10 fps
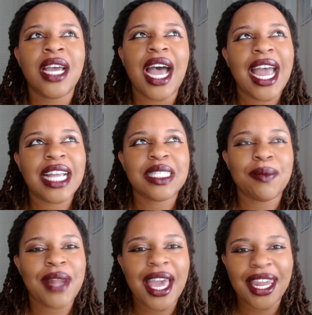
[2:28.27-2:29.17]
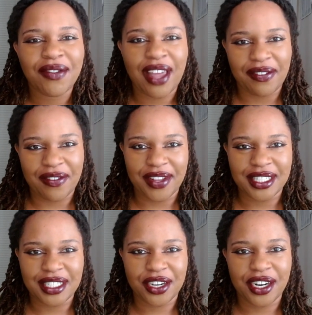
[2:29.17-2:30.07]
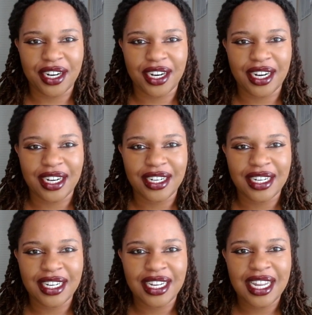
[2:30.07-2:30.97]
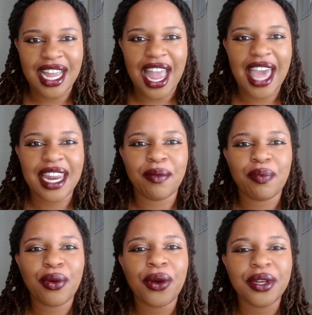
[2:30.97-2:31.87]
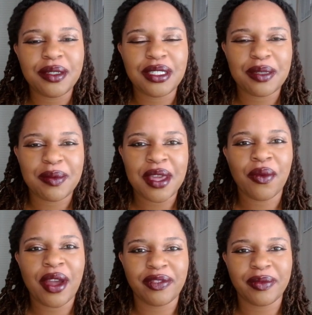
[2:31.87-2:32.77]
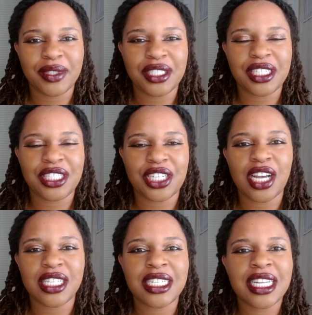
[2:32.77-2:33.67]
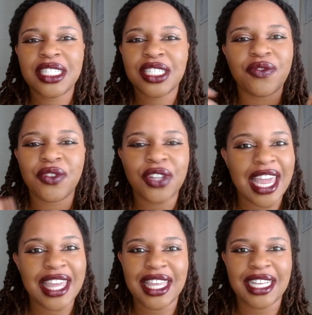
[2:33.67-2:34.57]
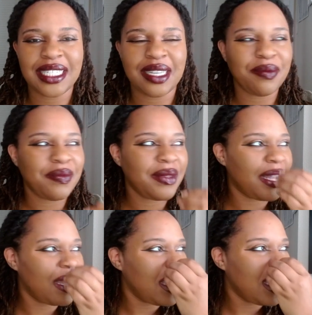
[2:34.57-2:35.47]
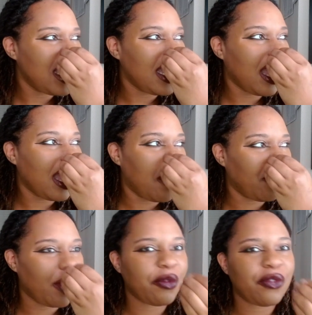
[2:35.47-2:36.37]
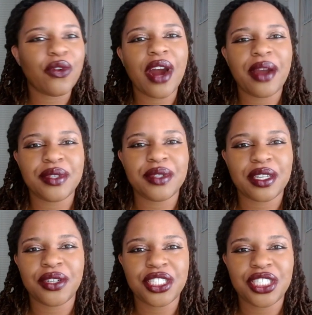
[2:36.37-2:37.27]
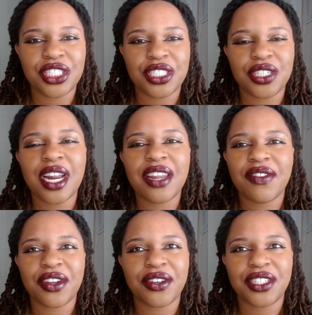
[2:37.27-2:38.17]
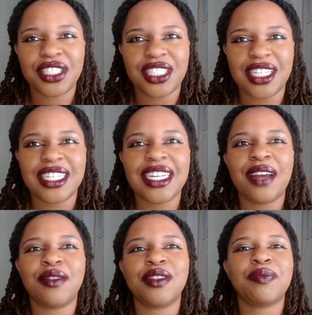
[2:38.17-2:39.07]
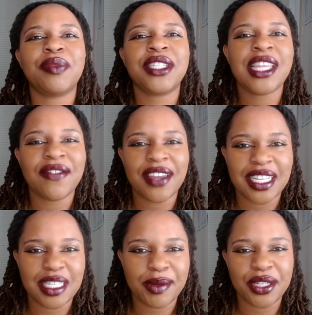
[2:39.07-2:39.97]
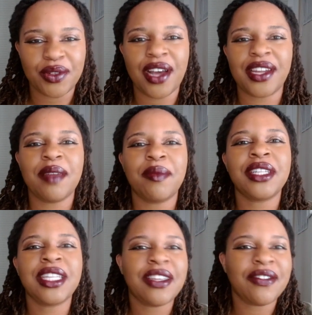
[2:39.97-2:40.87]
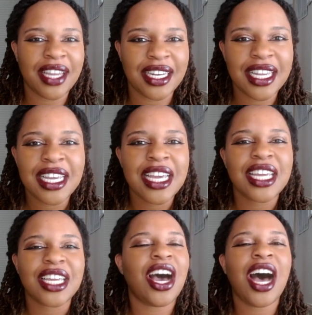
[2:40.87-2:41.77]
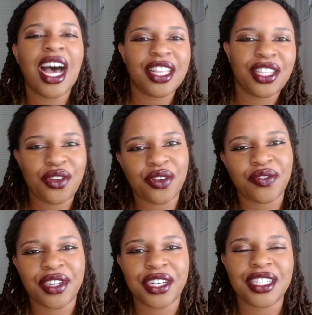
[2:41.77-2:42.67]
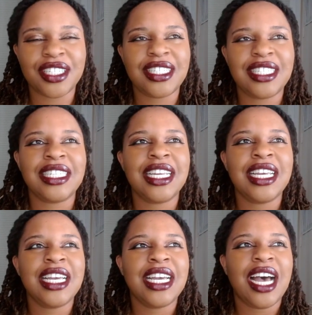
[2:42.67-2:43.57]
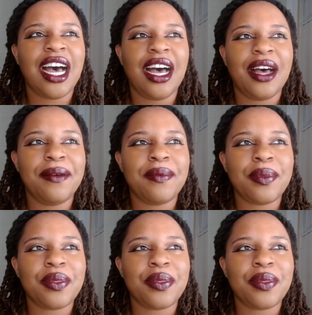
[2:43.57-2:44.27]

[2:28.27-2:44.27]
I had some negative life events occur, and it pushed me away from religiosity into full atheism. Well, before I was a Christian, or not even a Christian, I was believing in spirituality, believing in God, the universe, but